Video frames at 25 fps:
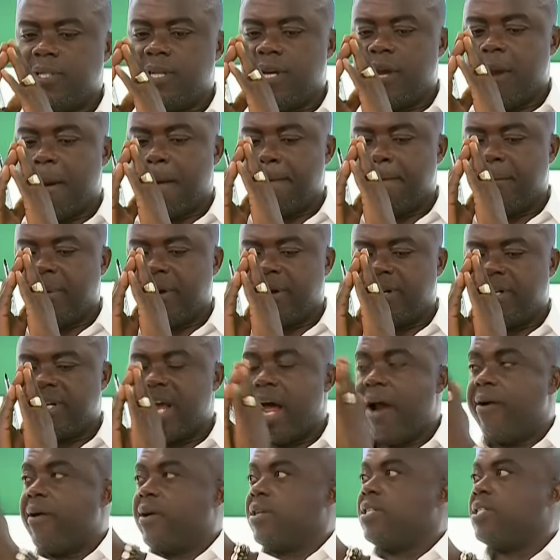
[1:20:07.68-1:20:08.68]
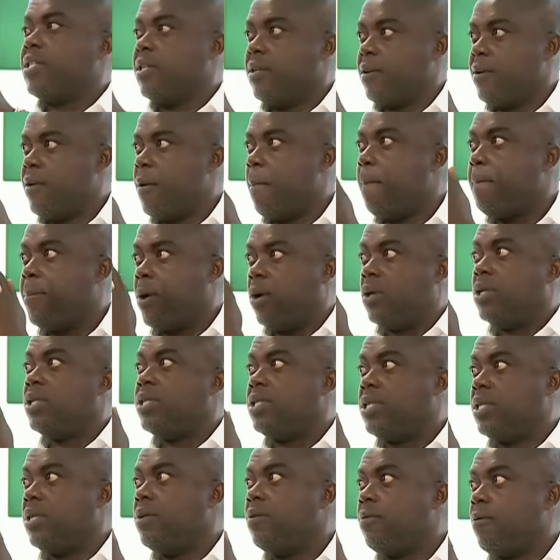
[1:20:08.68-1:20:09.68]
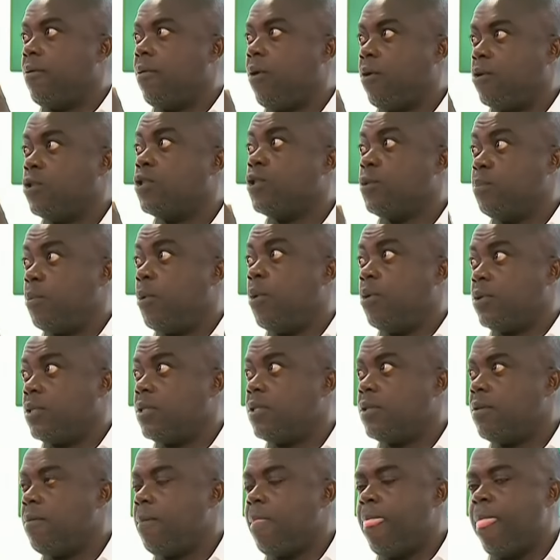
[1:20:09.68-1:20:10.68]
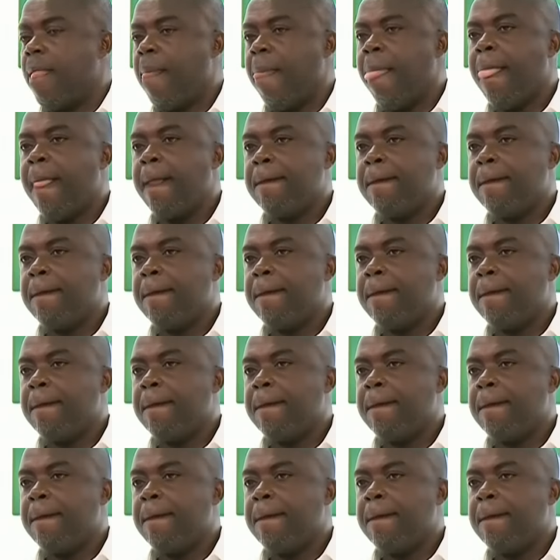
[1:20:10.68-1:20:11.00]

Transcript: GM direction in policy on sports. Yeah.